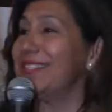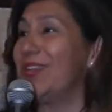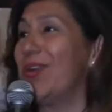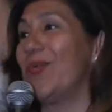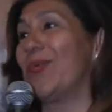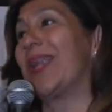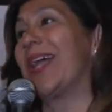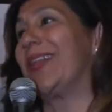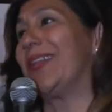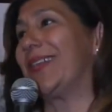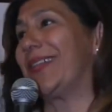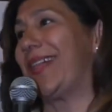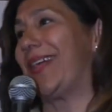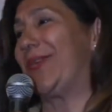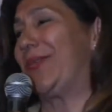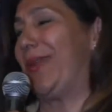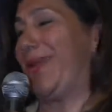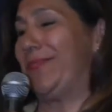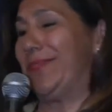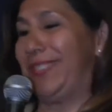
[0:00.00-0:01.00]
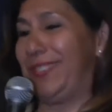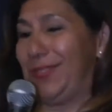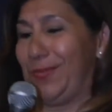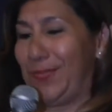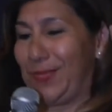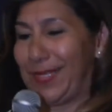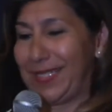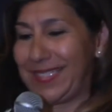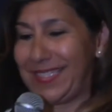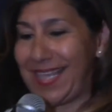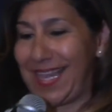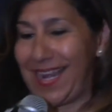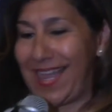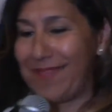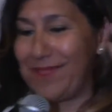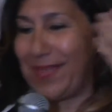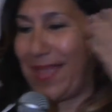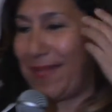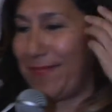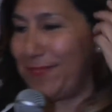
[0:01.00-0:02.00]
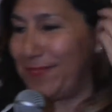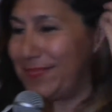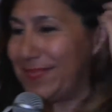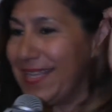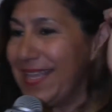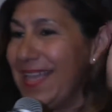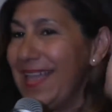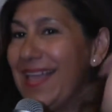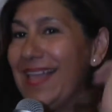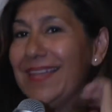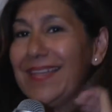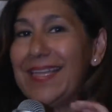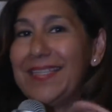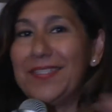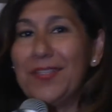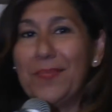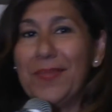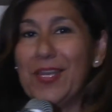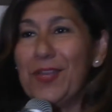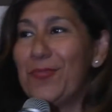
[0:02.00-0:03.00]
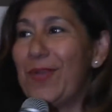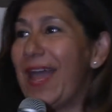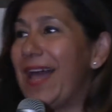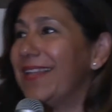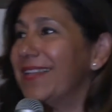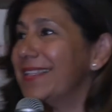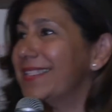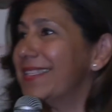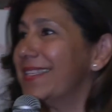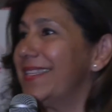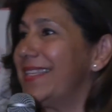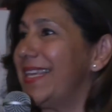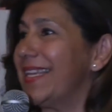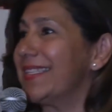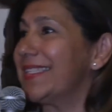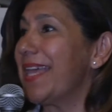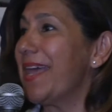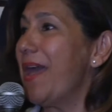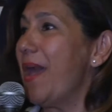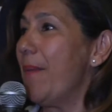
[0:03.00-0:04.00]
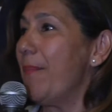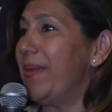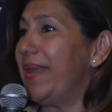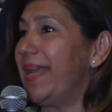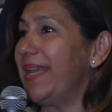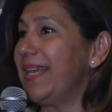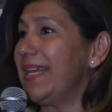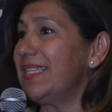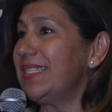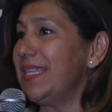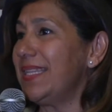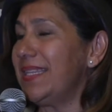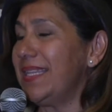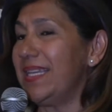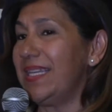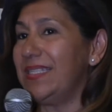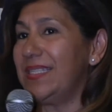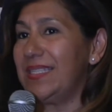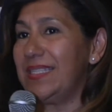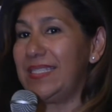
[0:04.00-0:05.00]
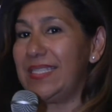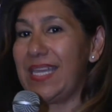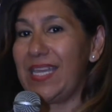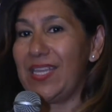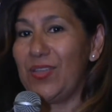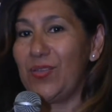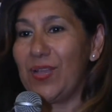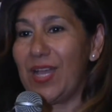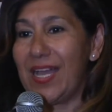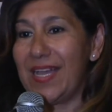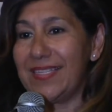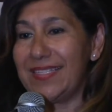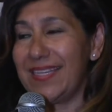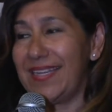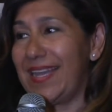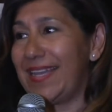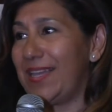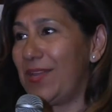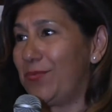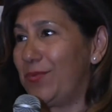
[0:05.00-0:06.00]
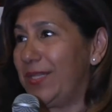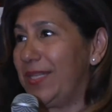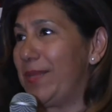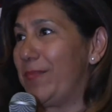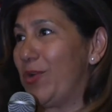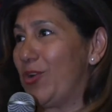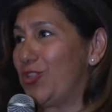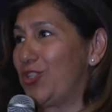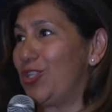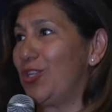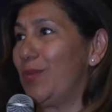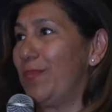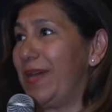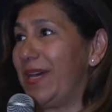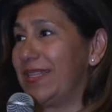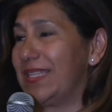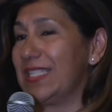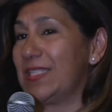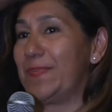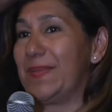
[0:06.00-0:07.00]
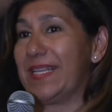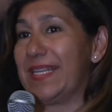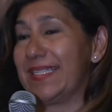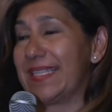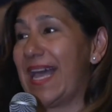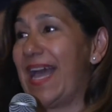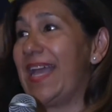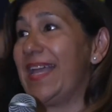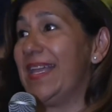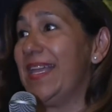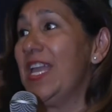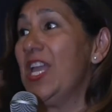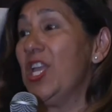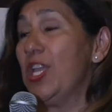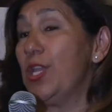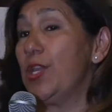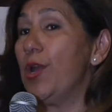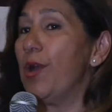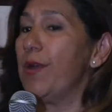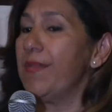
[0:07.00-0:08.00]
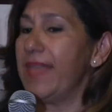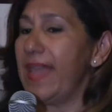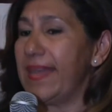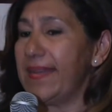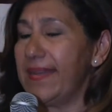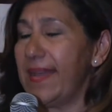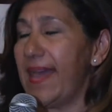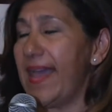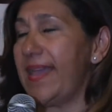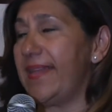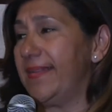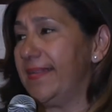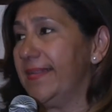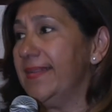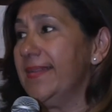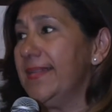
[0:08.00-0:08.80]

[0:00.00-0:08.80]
know what I look like when I'm super excited. I've led so many rallies and things. But I guess at the end of the day, you guys, and I get really emotional about this because I, you know, on that night,